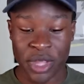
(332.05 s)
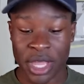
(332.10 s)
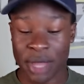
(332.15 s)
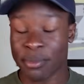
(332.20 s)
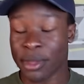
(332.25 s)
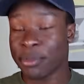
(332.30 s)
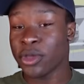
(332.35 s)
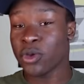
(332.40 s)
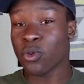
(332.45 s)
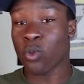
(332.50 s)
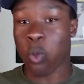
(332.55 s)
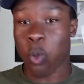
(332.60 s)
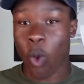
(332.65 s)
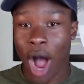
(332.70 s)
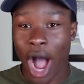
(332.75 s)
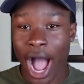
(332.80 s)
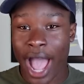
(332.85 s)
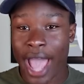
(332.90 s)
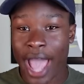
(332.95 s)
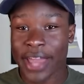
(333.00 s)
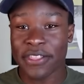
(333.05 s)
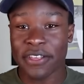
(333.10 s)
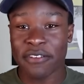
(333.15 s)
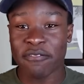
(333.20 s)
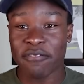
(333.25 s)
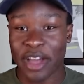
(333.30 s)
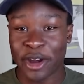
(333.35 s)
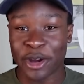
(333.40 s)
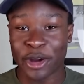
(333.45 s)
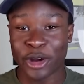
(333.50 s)
maybe wide the
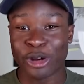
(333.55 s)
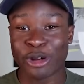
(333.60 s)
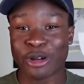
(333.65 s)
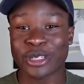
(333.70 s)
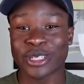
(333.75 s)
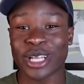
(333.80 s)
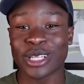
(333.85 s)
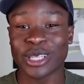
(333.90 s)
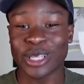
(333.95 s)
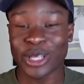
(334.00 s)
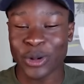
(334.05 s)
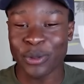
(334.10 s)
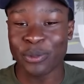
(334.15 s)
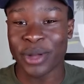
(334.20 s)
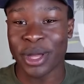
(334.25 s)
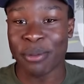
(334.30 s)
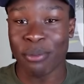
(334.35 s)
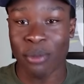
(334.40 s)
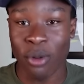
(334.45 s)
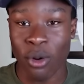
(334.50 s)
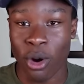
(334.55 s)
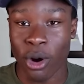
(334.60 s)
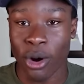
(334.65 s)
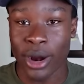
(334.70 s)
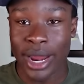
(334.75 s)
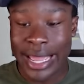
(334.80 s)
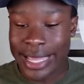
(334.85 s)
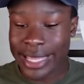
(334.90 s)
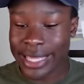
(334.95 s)
fenders a little bit more,